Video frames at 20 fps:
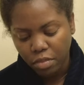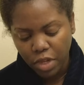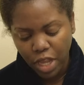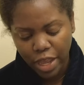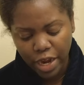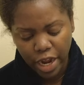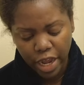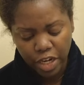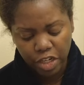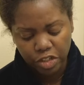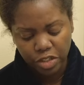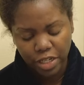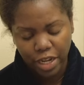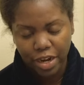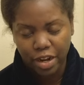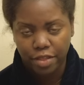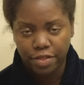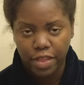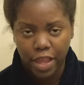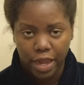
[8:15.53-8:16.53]
And I understand
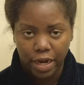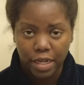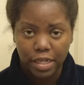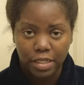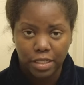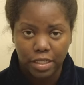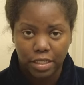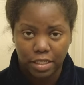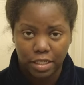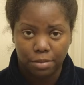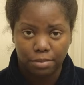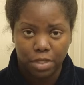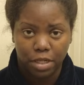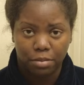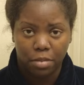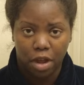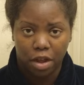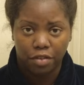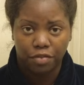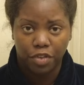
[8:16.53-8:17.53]
that that is a
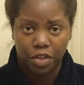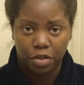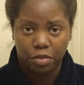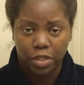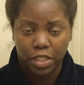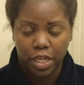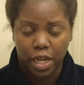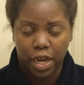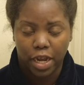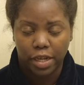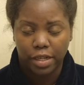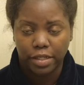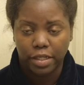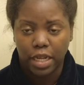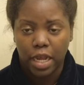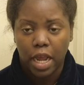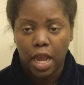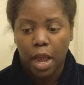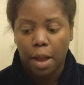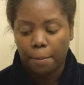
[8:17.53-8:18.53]
symptom of UTIs.
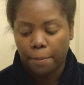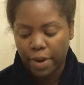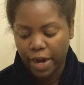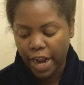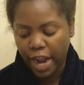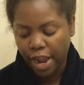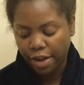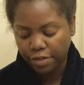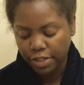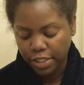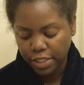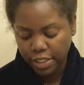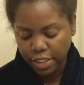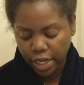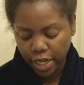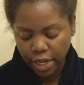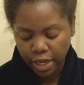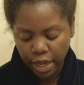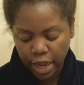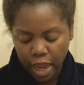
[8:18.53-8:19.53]
But I have to
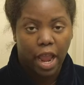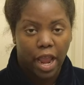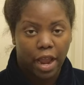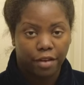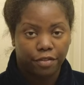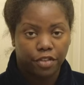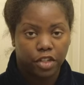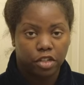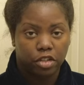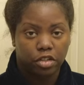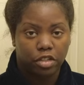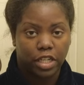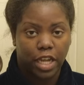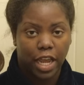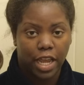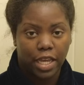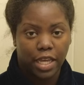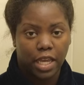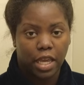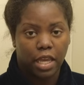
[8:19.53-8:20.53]
say, after
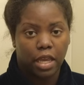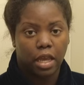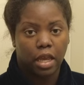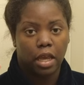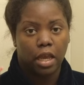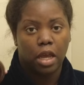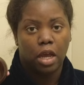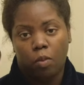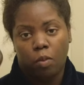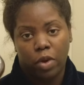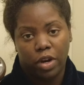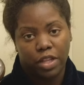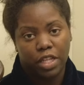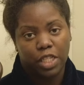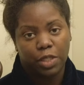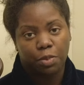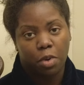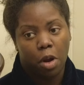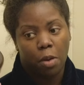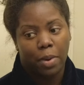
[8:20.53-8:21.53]
taking one of
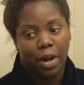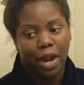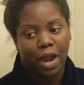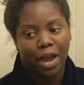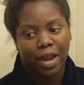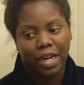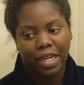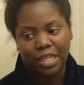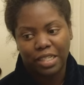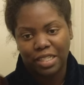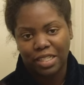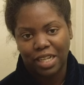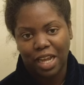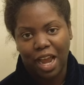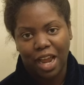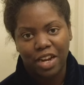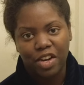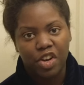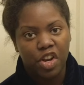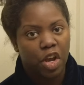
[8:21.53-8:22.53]
these probiotics,
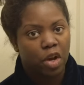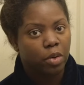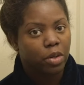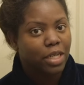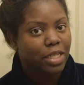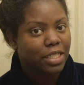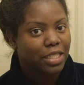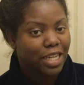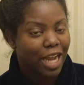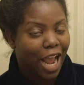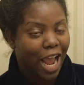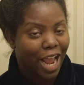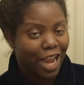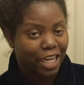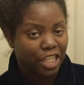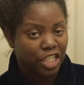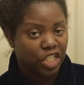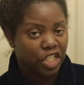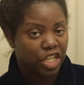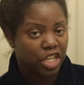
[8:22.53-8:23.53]
I noticed
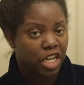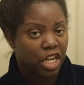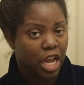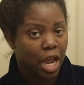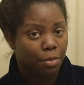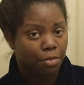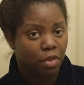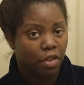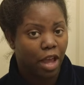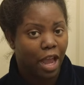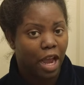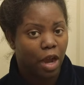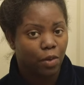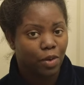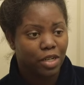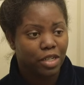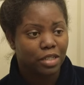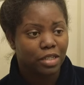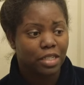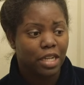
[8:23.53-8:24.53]
actually in a couple of
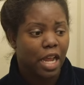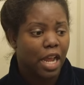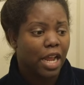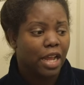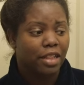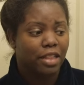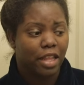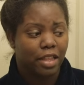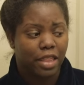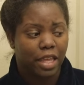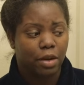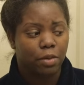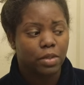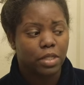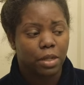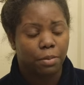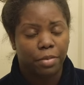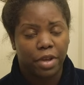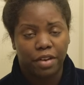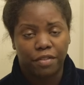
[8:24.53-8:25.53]
hours that there was
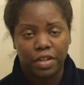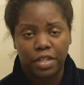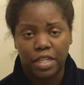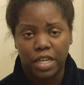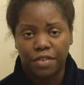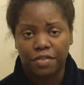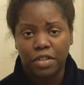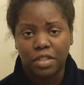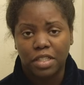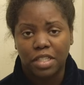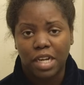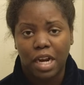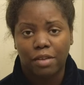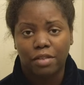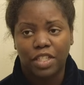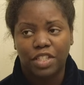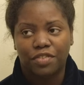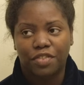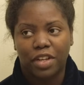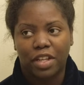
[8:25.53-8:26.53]
a bit of a difference that I
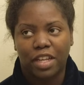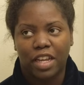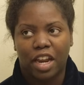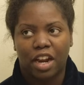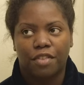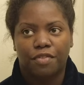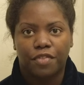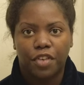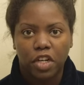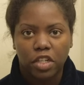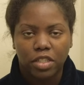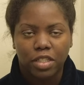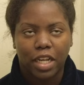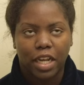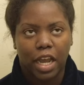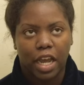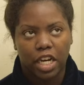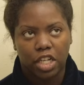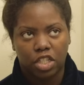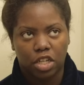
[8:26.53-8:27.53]
was feeling. And at first I
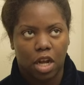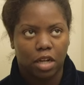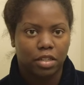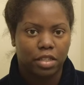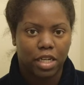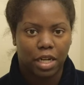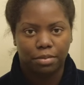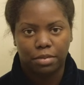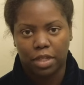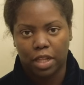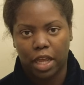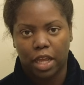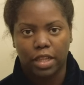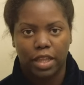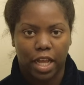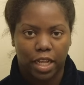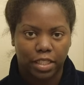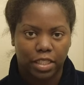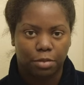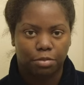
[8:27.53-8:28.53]
kind of chalked it up to like,
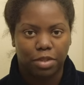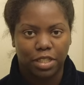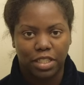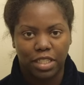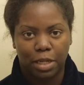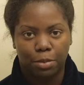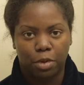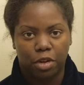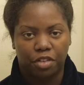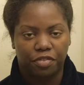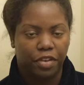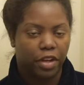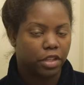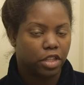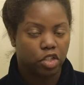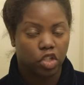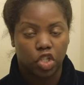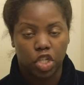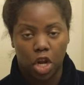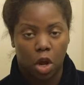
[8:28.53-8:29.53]
that's a placebo effect.
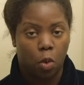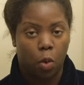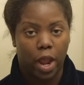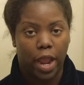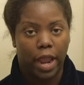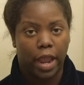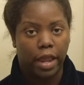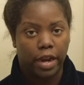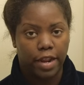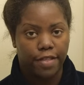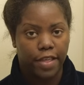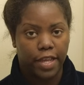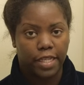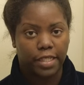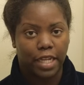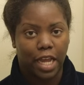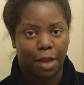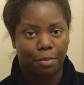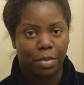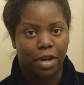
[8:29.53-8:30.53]
There's no way anything is
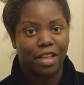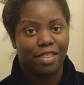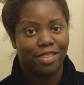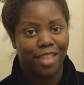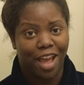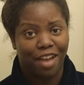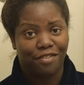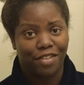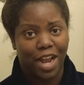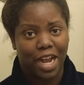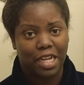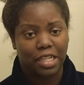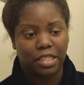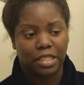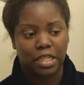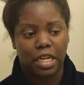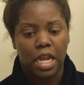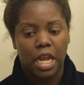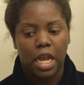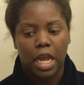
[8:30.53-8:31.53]
happening that
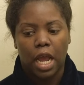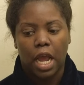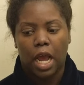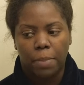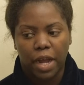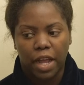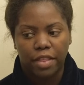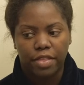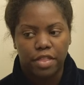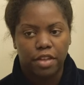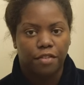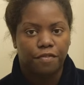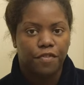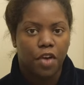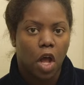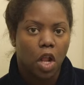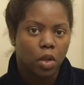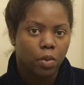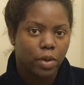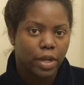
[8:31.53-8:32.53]
fast. But the
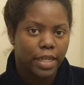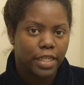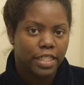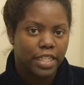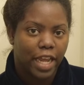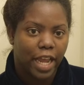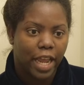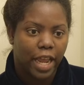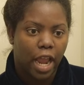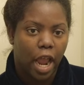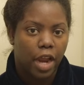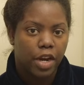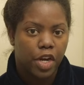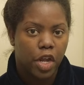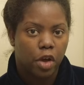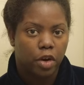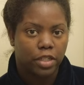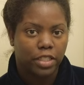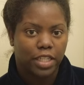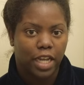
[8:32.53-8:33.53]
following day, I
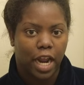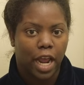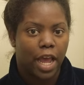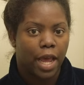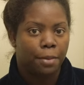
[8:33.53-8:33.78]
noticed that